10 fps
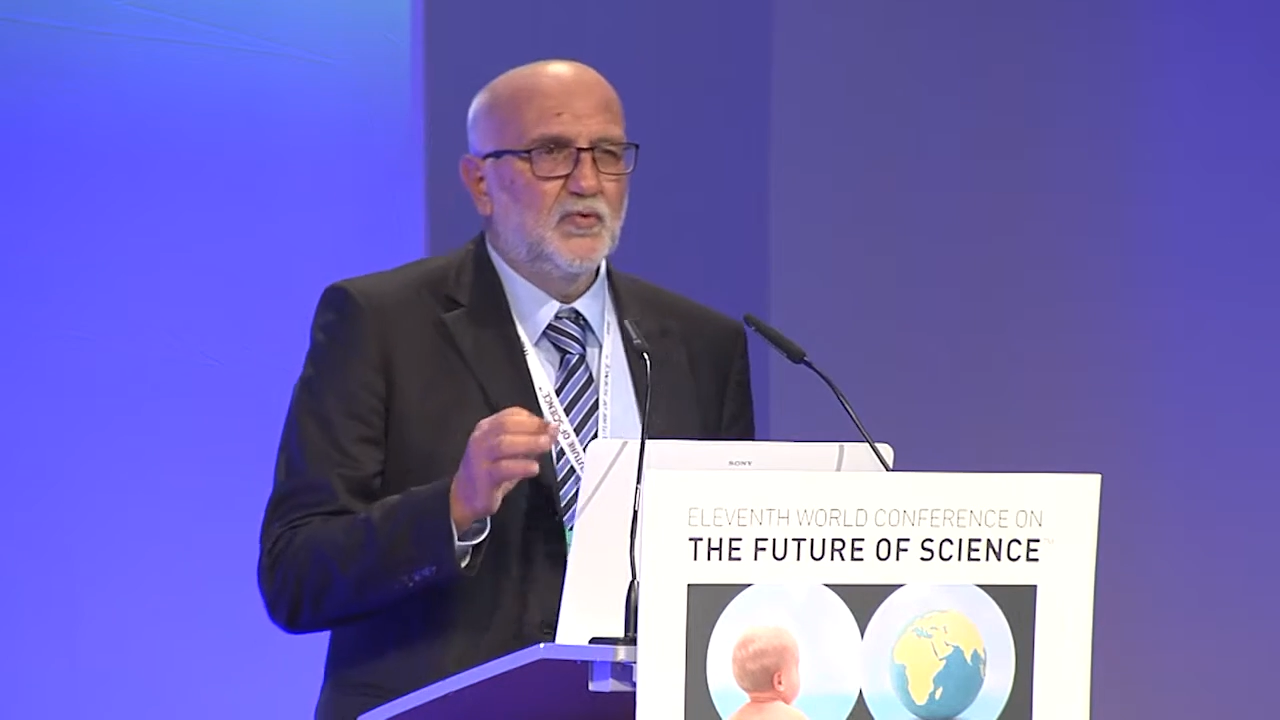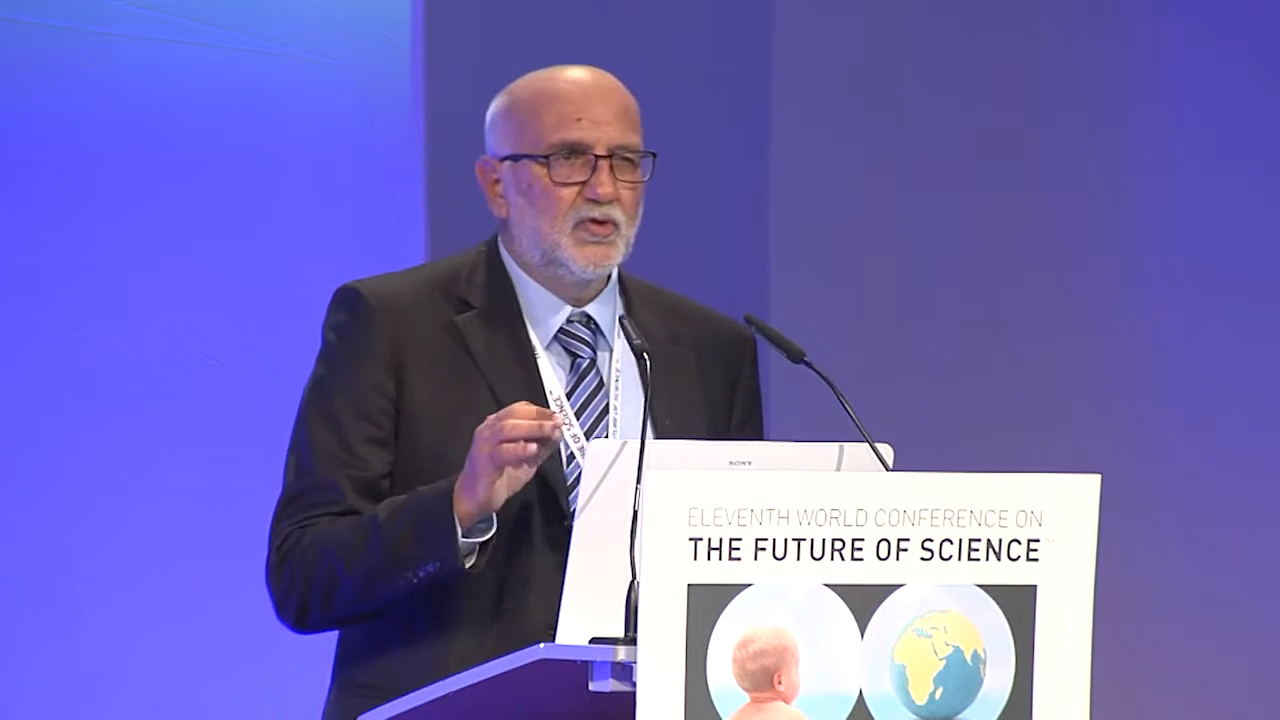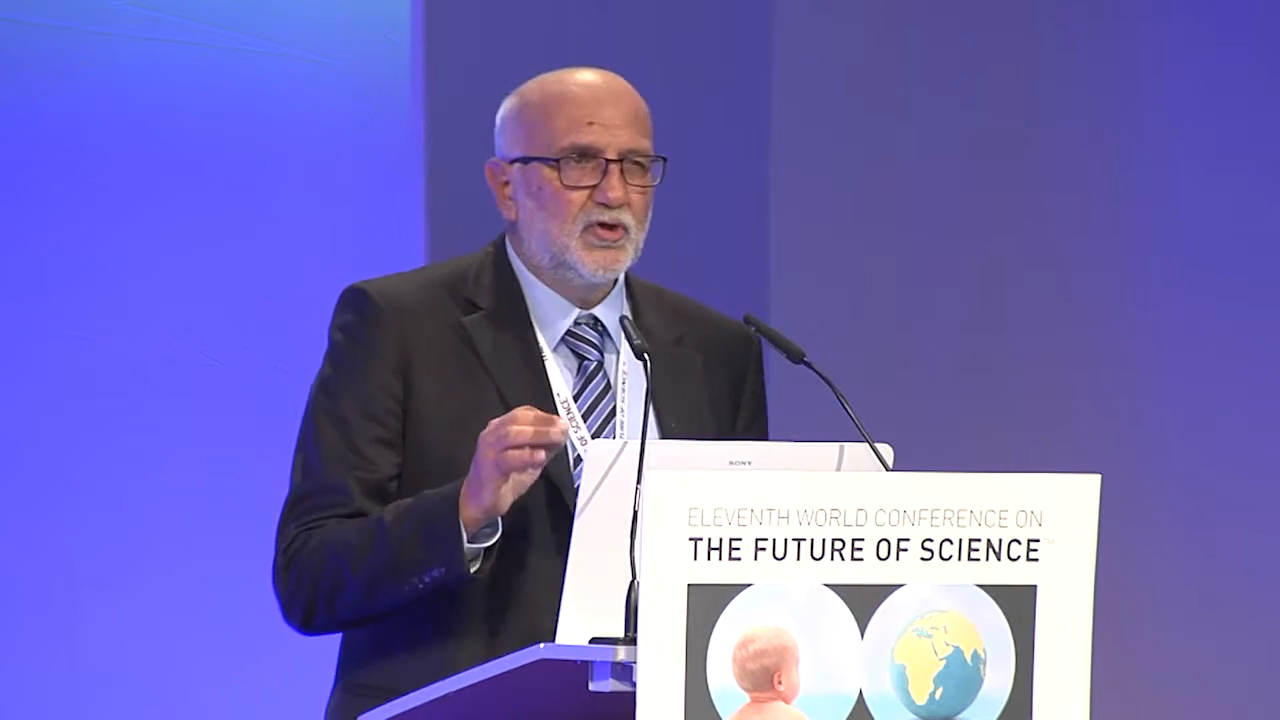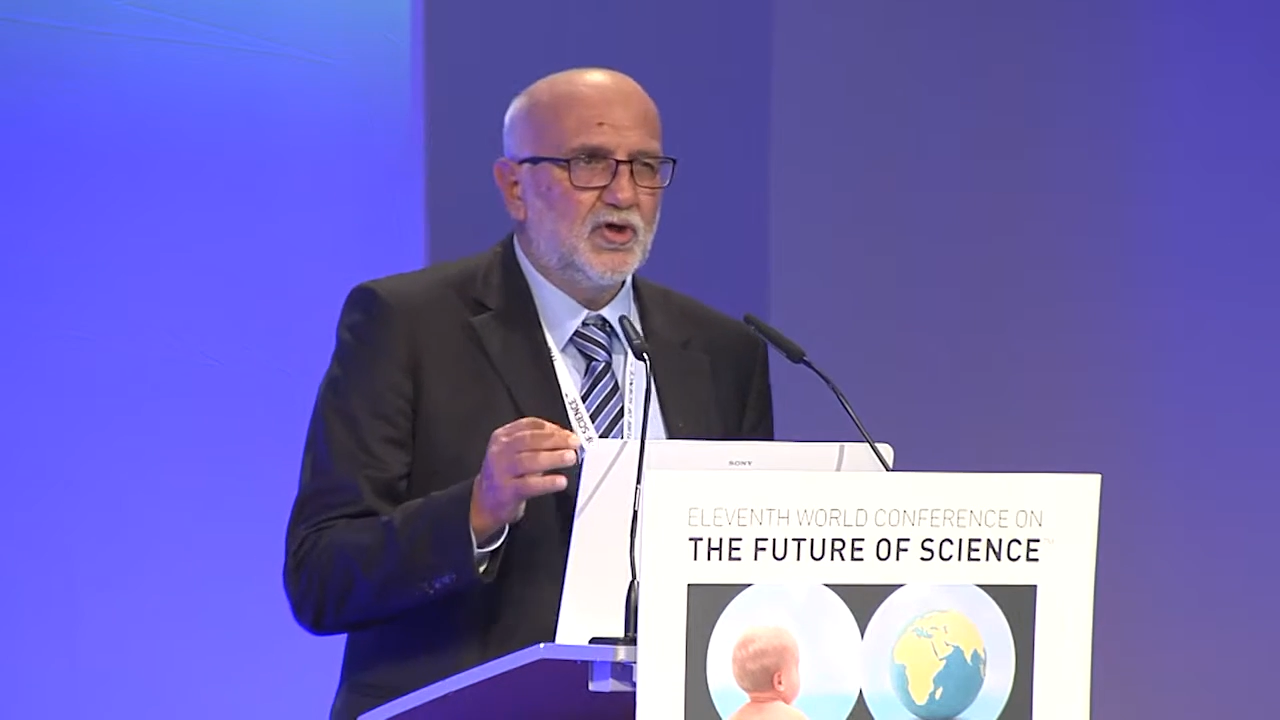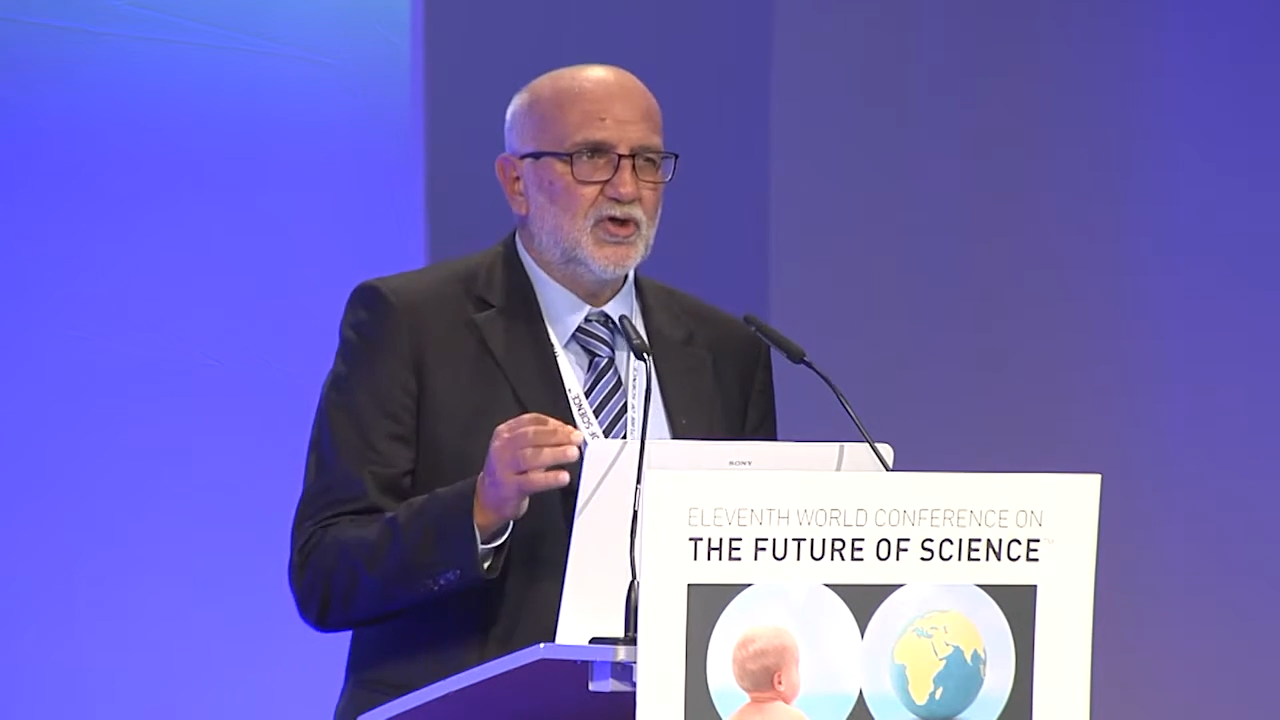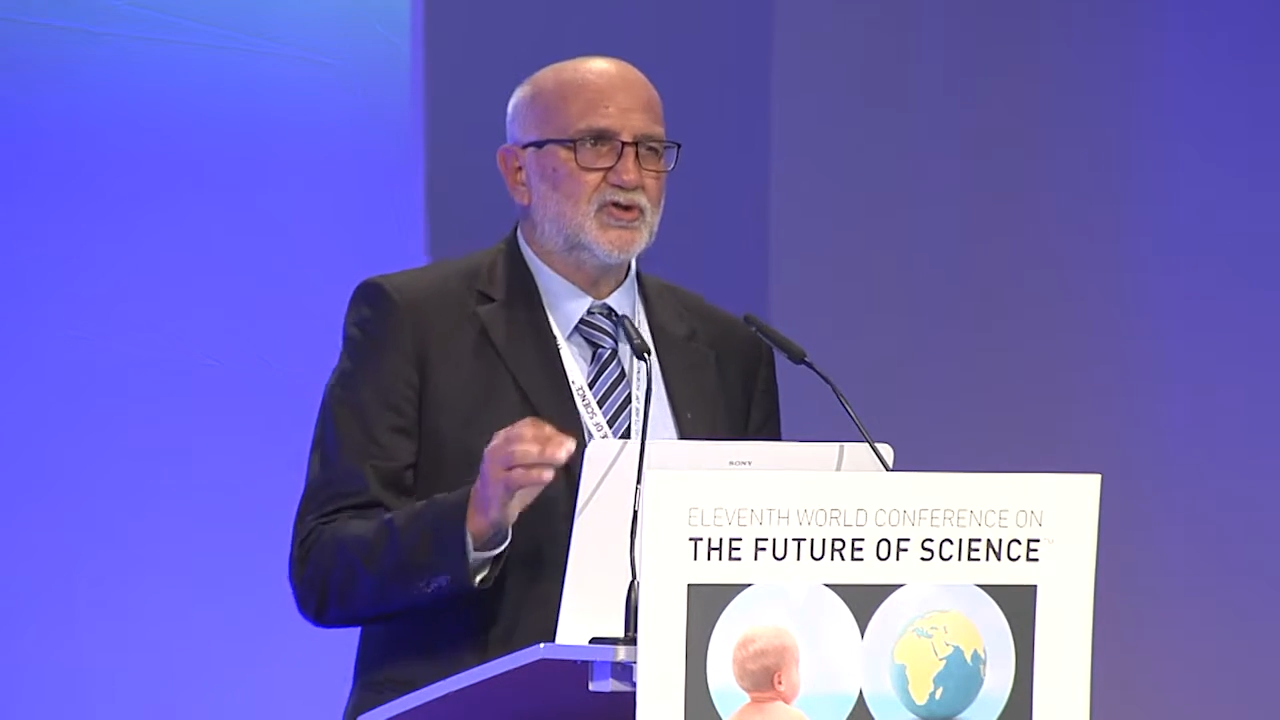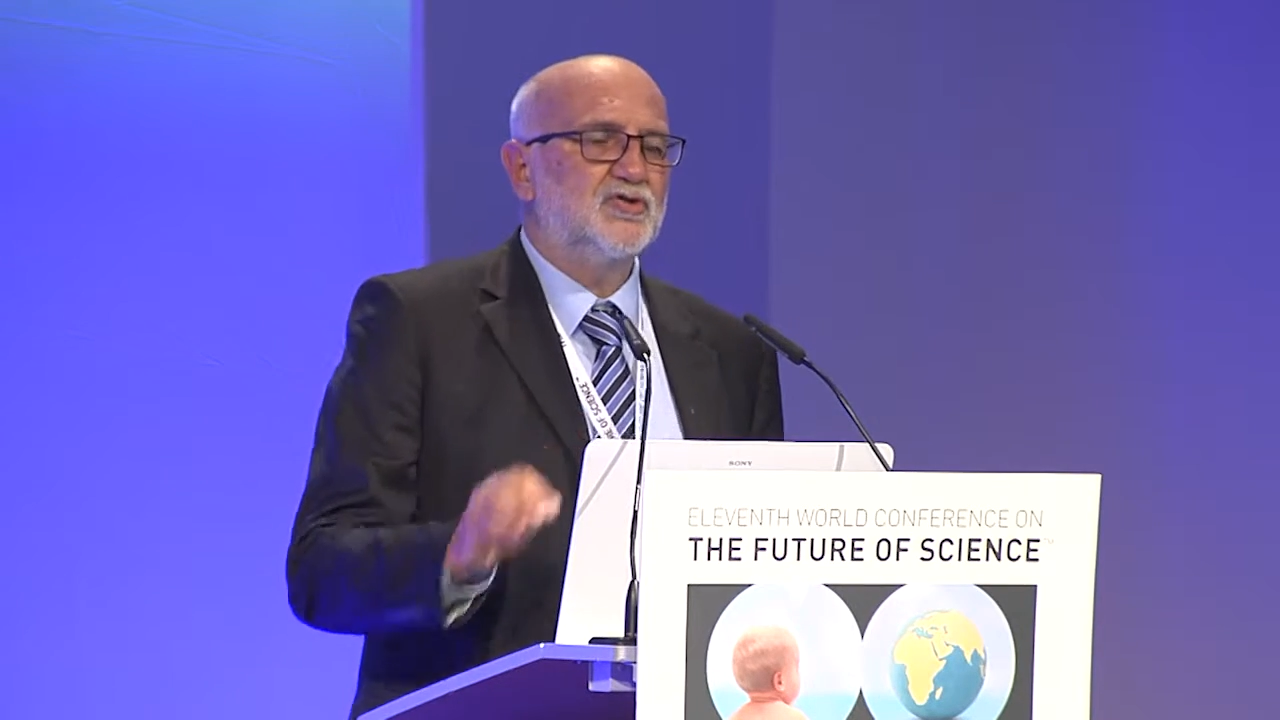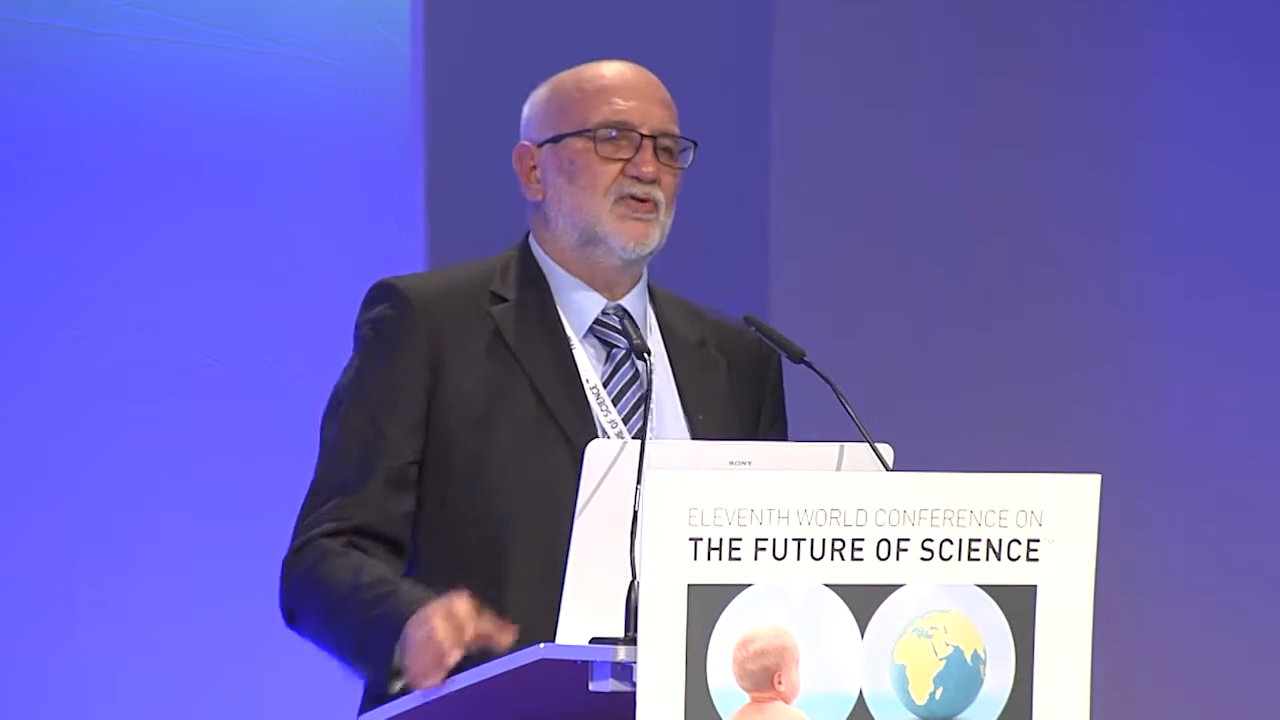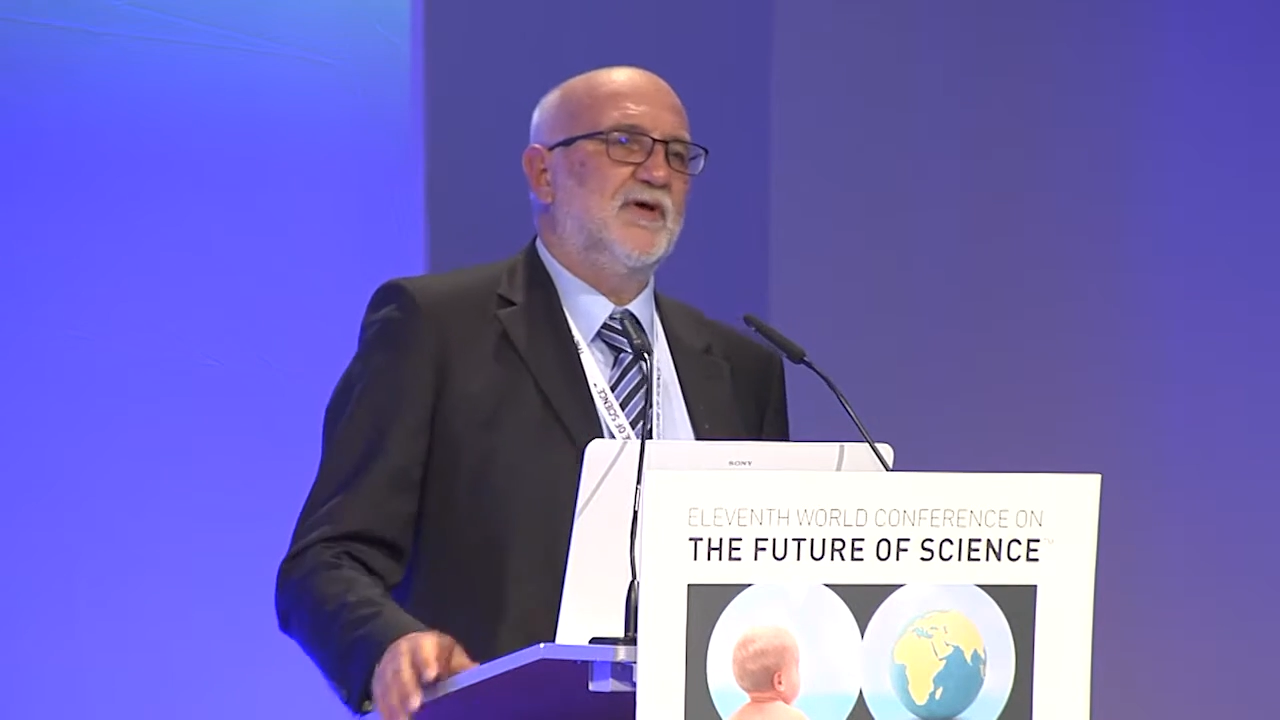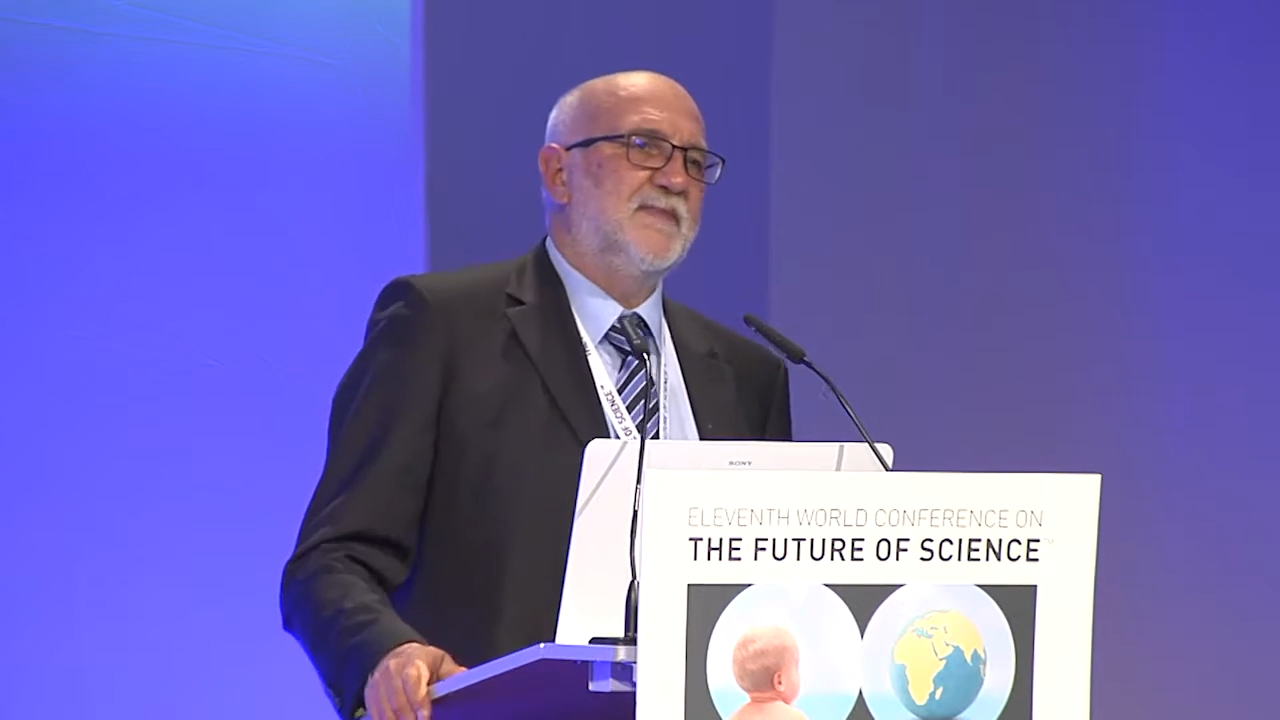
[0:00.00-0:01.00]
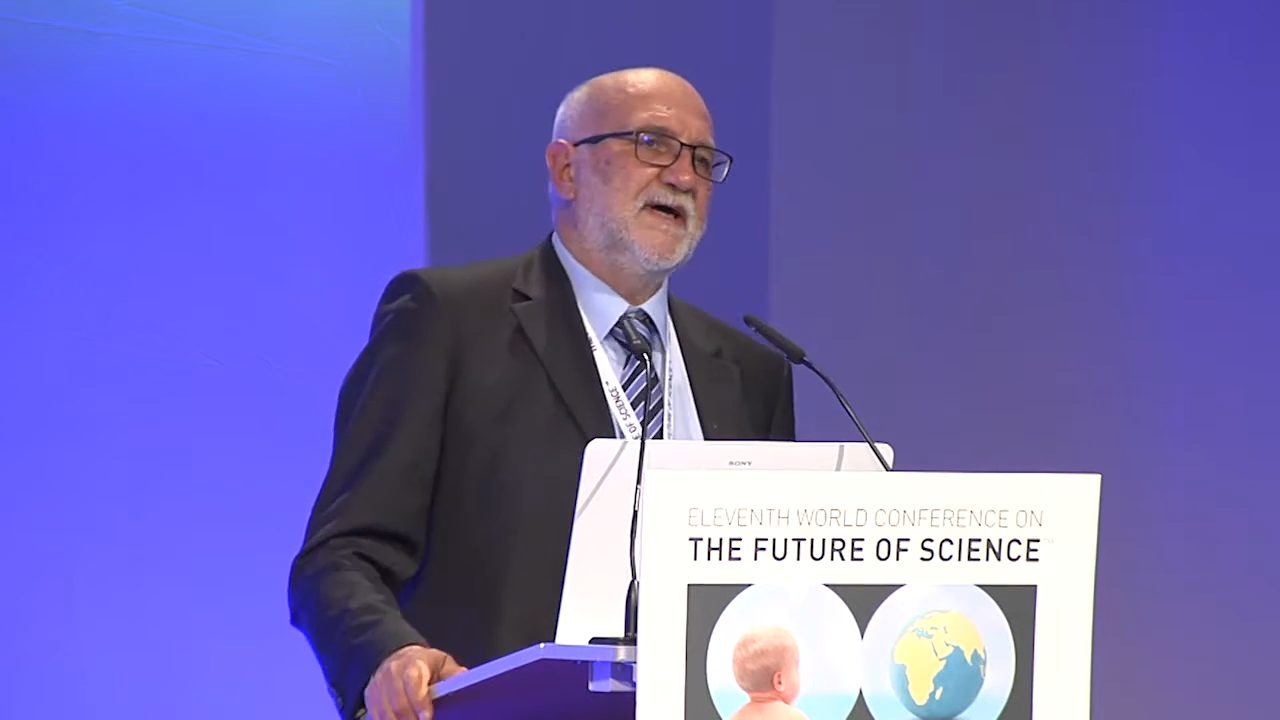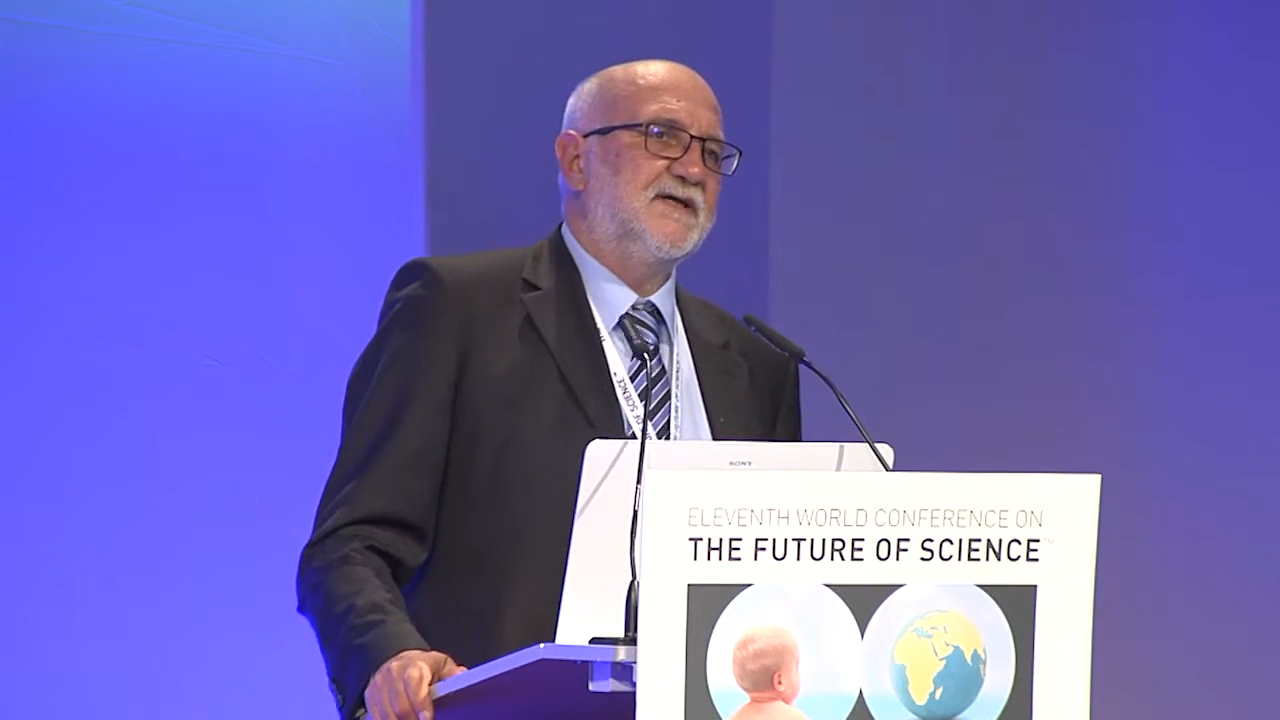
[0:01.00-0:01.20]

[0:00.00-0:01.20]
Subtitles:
And these